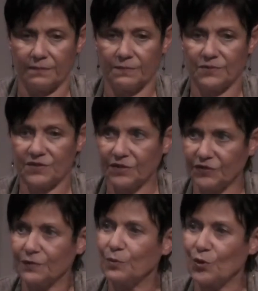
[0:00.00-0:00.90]
still
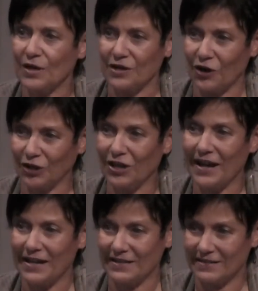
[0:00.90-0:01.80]
supporting our
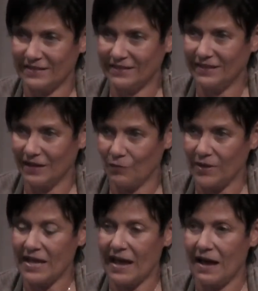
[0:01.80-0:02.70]
clients that
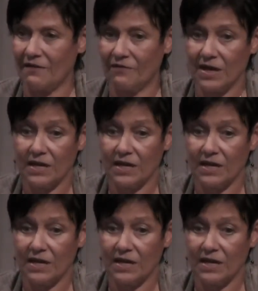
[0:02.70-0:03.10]
we have.